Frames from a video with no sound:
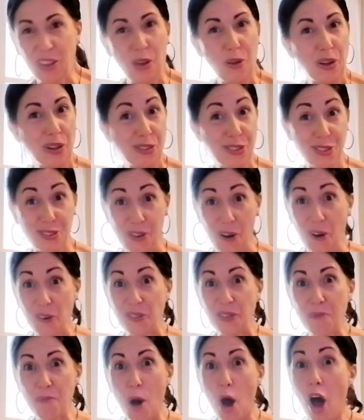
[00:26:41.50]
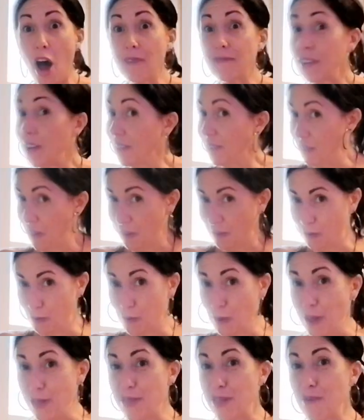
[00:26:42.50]
You can start them off
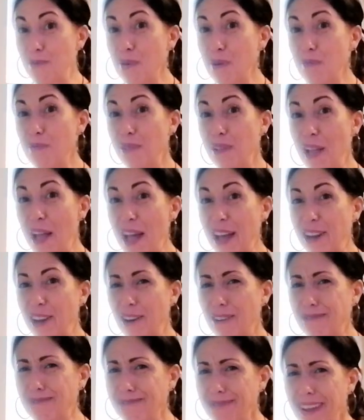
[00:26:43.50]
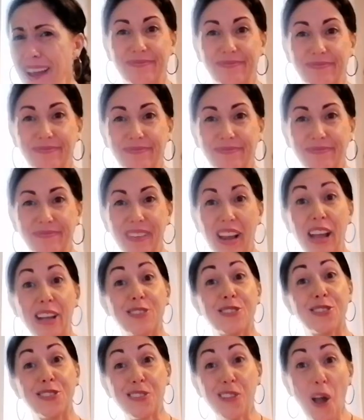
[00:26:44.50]
with the poblano,
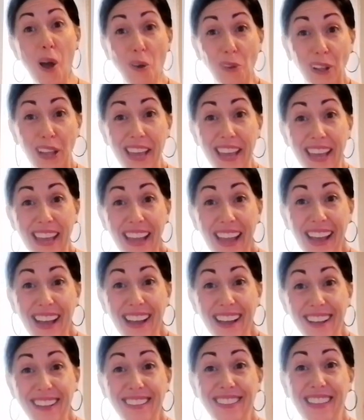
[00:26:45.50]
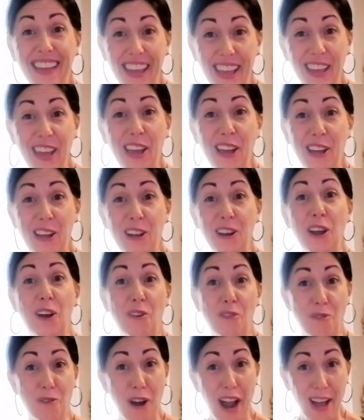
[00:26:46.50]
and slowly they
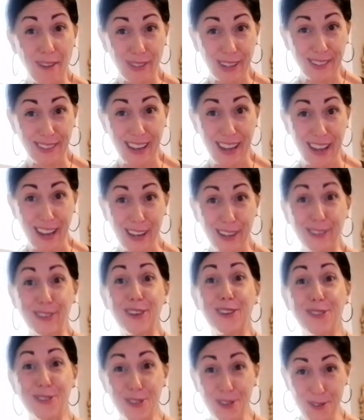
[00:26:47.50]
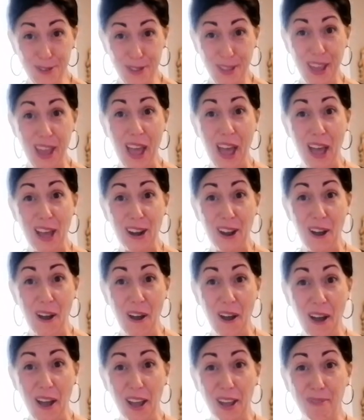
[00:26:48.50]
can gravitate to the
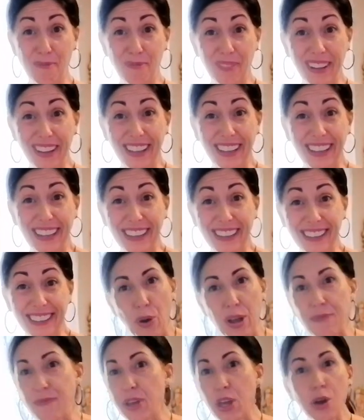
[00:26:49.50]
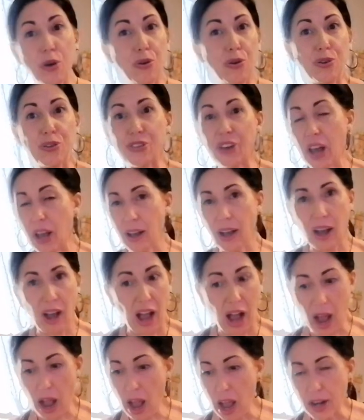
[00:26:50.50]
Anaheim. We've used
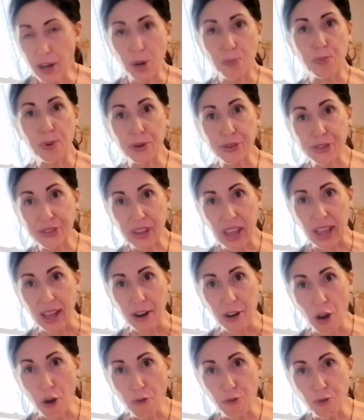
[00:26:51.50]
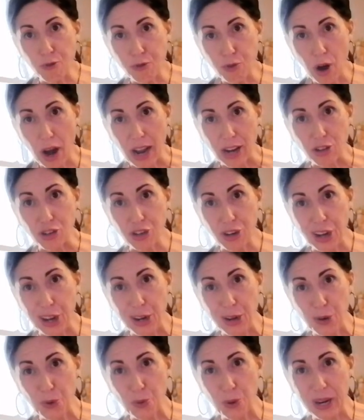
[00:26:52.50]
100% fresh
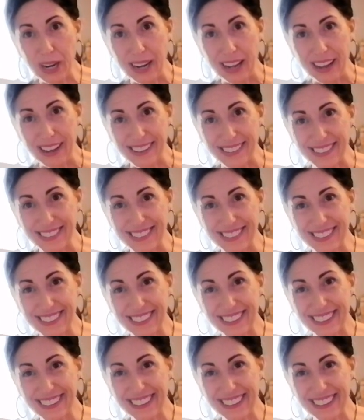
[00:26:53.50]
ingredients.